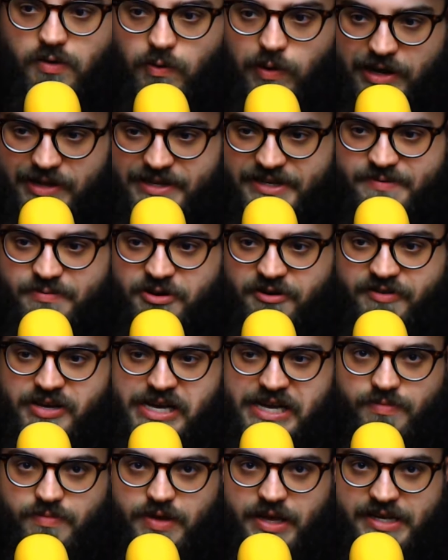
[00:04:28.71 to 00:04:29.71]
While this
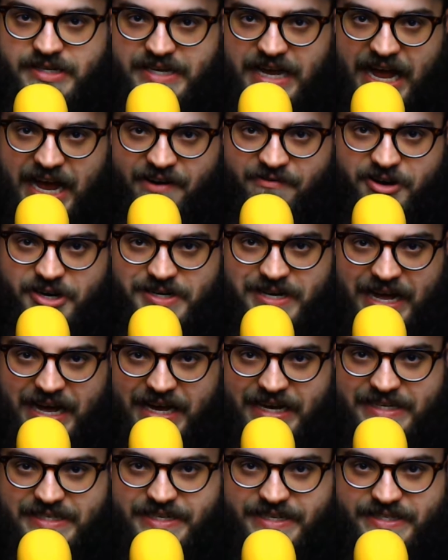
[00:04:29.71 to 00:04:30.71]
movie is
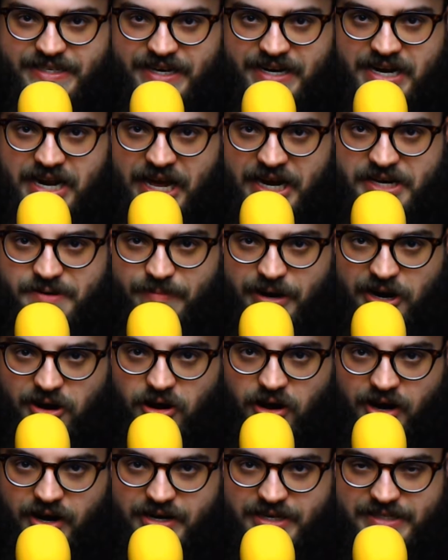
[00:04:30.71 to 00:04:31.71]
advertised as a nightmare
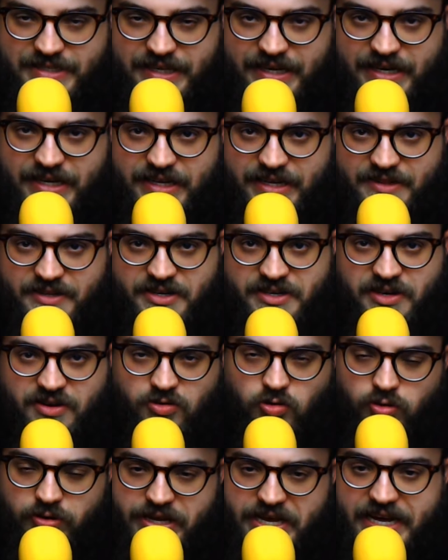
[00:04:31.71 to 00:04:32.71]
odyssey, there are
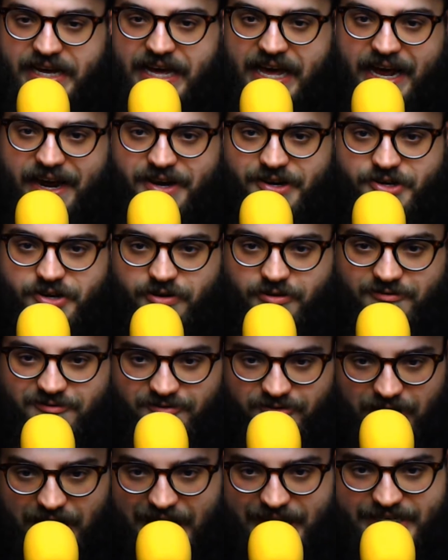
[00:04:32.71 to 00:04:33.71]
only occasional
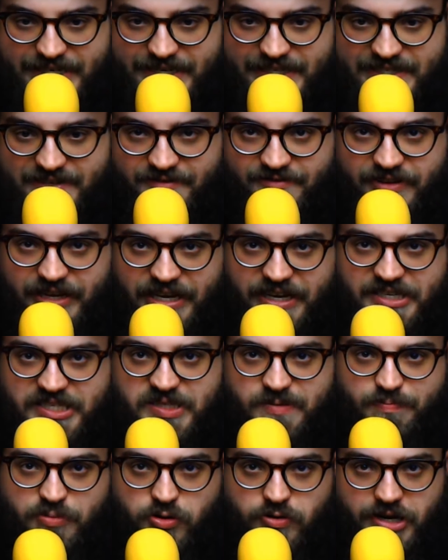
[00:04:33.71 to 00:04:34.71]
flashes of like
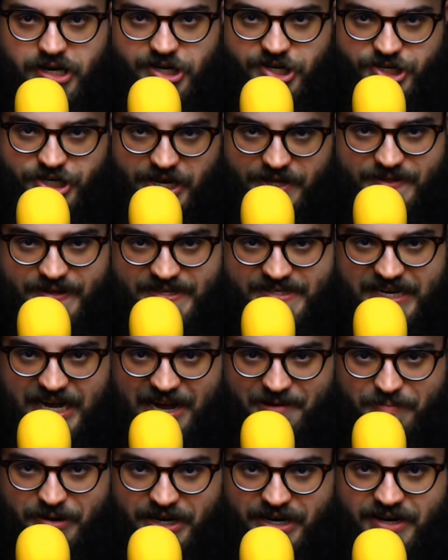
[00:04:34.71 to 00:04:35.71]
spooky shit that's
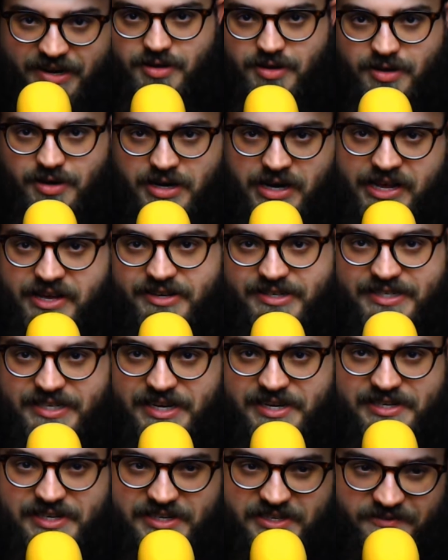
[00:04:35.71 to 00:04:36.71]
happening. Neil
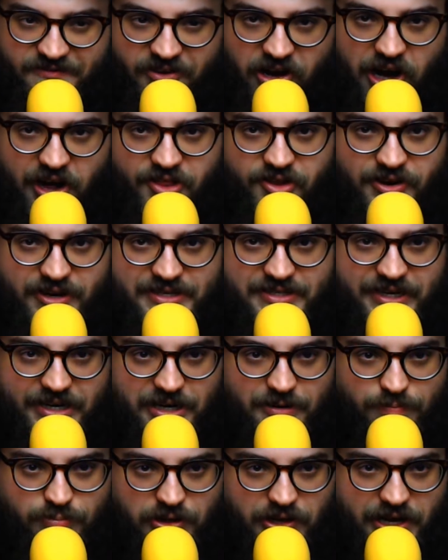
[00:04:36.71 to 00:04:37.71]
sees his father as like a
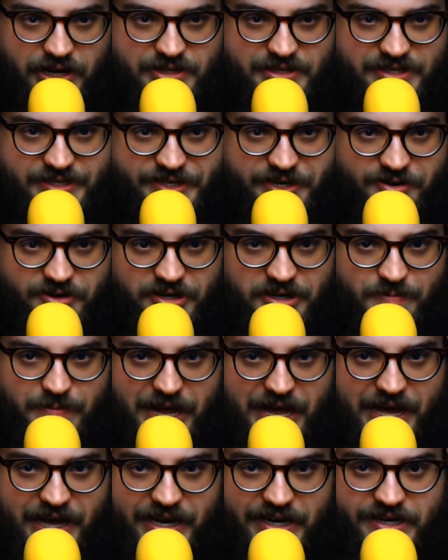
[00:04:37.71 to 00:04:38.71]
blood-soaked
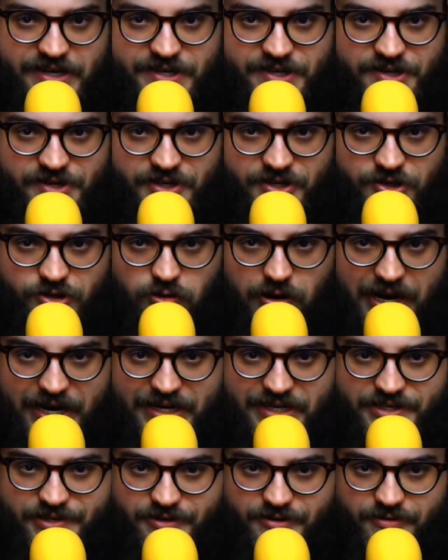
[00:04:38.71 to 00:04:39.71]
man
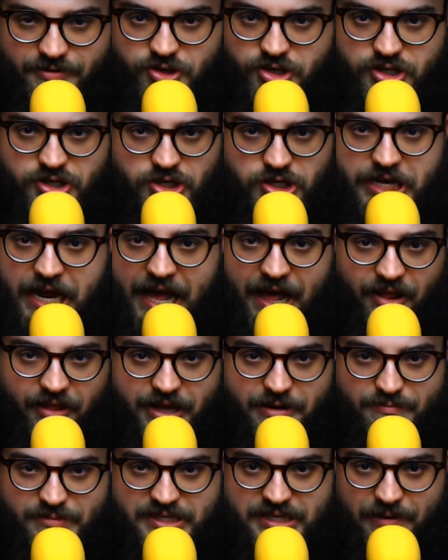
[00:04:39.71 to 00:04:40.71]
trying to tell
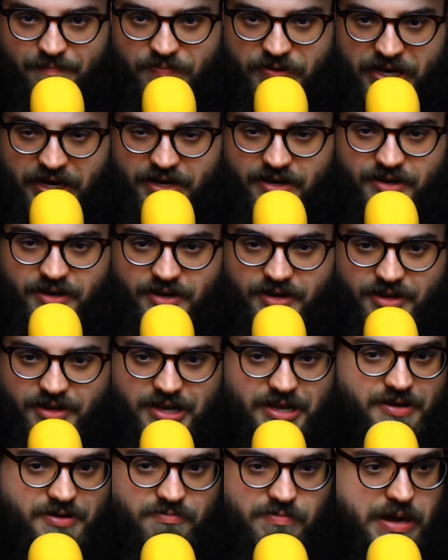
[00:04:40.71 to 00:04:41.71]
him something,
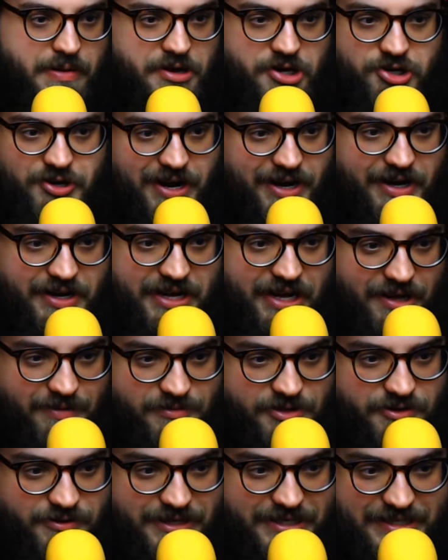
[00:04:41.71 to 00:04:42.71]
maybe trying to tell him
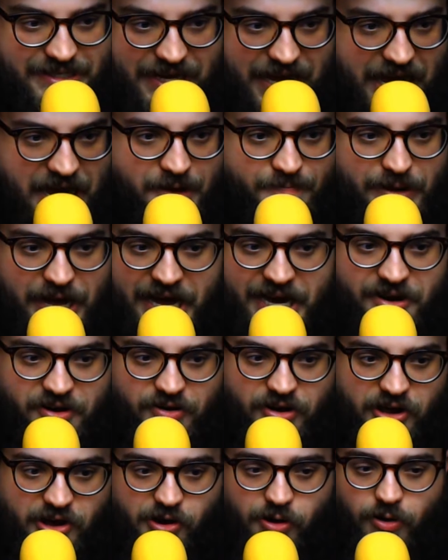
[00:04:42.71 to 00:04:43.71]
to escape. I don't
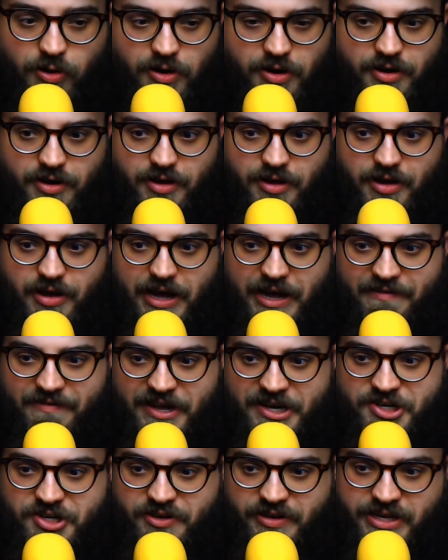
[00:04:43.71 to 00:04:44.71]
know.
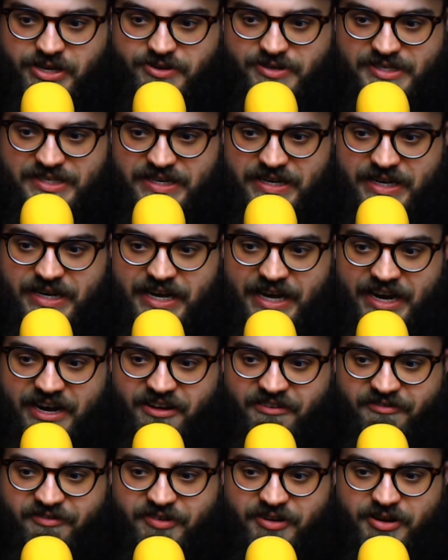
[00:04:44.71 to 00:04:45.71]
Eventually you see kind
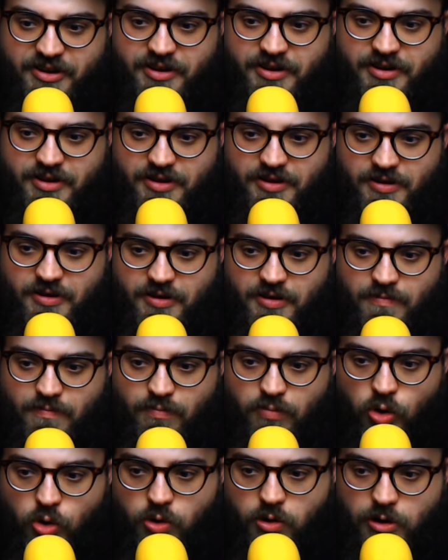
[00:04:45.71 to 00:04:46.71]
of
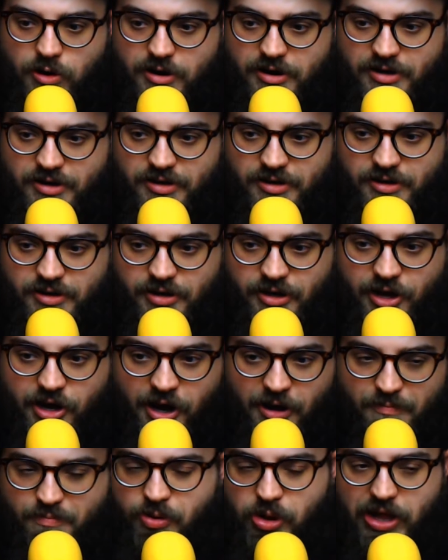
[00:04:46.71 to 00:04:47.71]
more
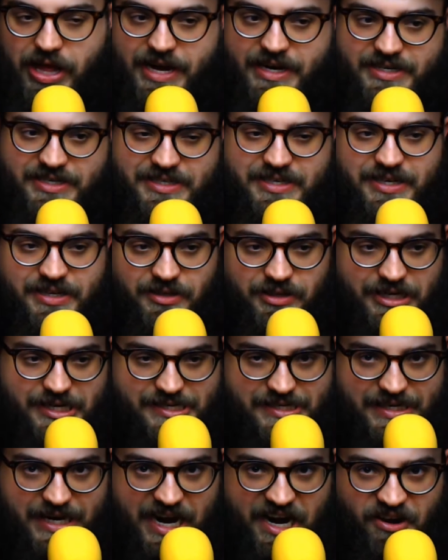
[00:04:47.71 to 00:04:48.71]
complexly
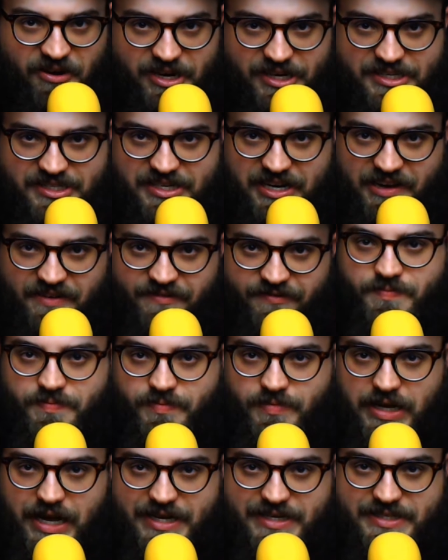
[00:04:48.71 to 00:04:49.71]
scary stuff
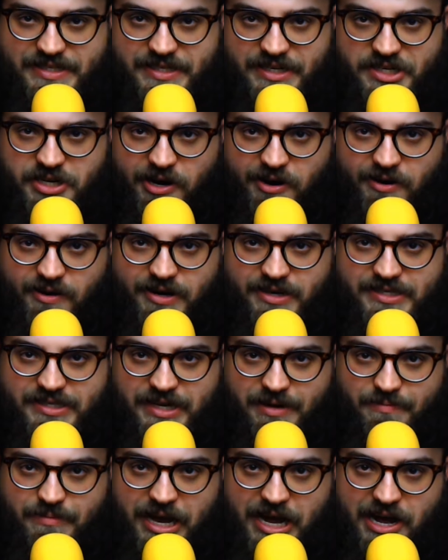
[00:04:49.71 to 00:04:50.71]
as Sitara
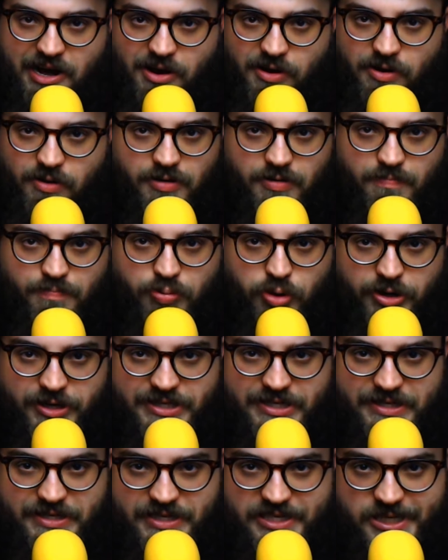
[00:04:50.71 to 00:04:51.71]
somehow
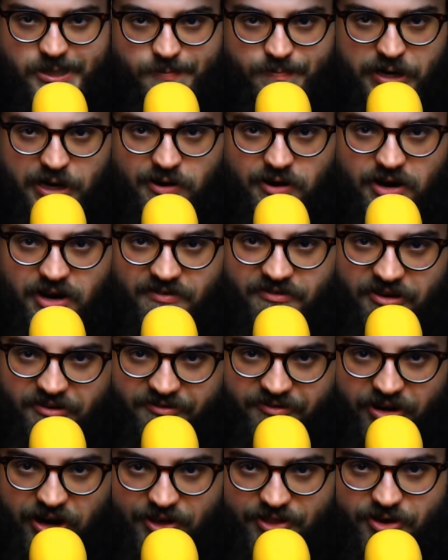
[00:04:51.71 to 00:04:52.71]
puts the spirit of her
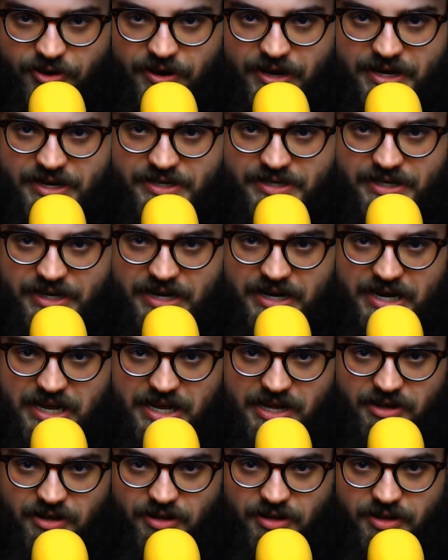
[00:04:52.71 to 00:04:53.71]
father into
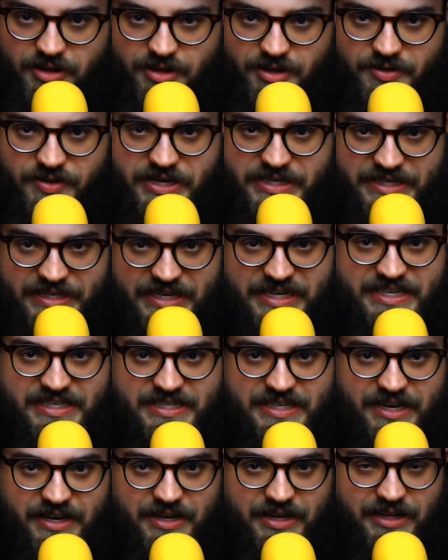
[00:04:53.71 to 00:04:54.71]
Neil. This is,
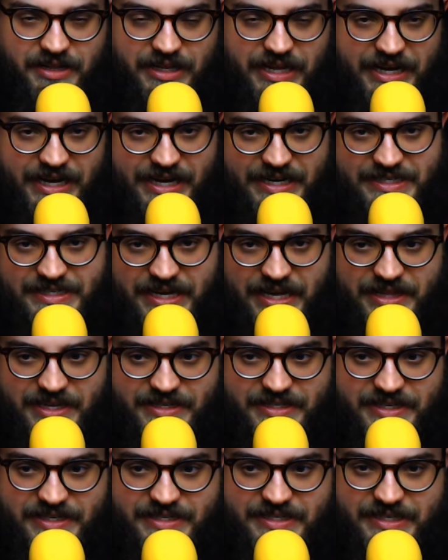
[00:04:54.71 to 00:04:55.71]
like I said,
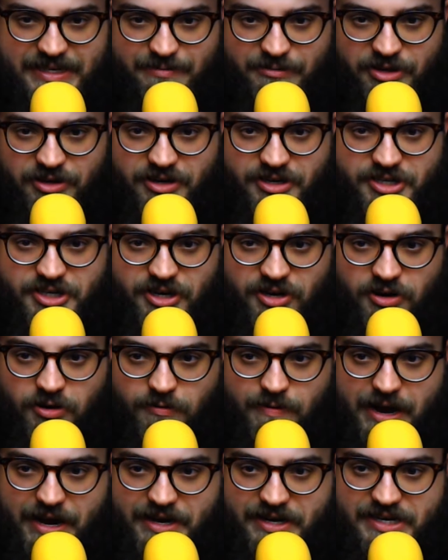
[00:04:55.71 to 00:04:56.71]
this is similar to
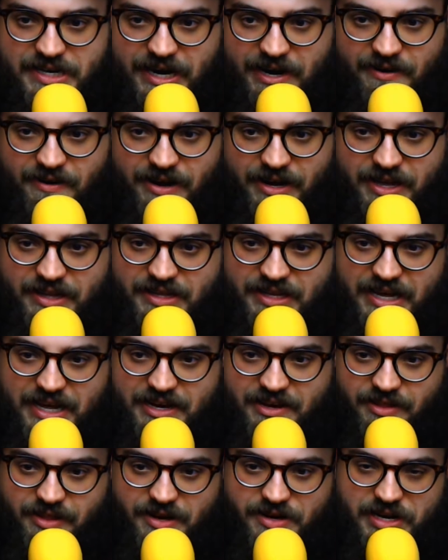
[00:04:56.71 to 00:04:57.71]
Hereditary at the end
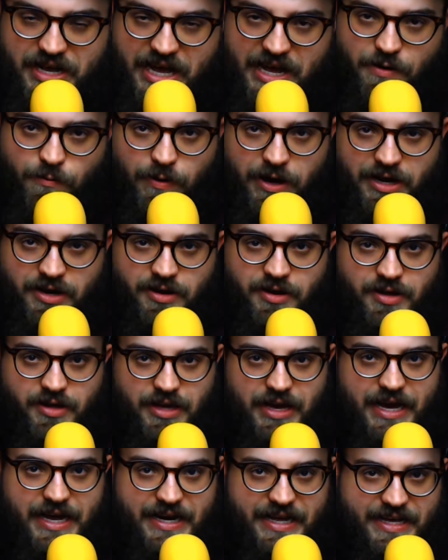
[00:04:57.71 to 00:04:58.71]
of the day, when
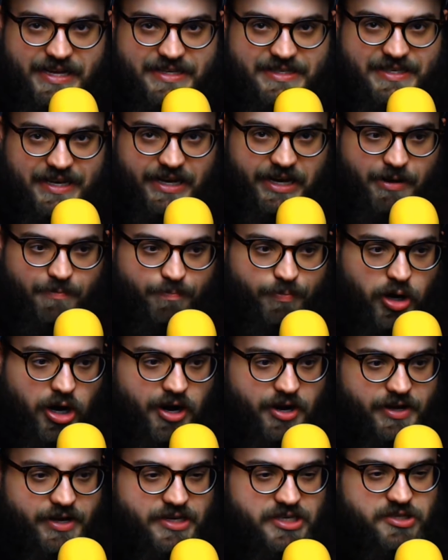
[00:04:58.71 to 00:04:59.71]
it is like a
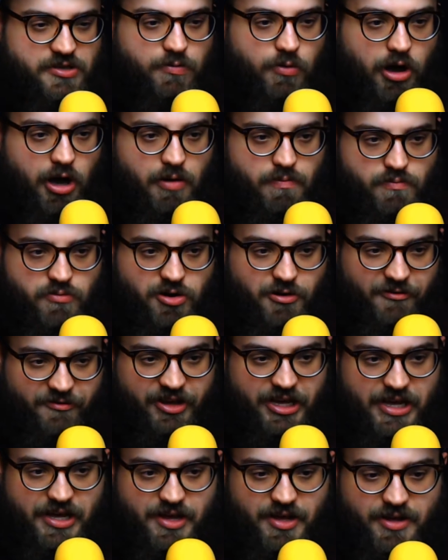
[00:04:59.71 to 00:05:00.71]
body swap
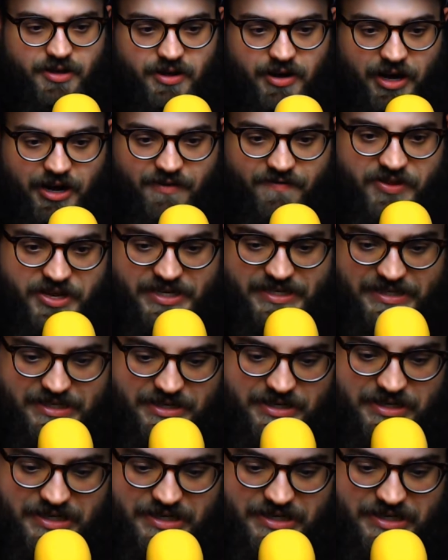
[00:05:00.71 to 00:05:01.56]
movie of this.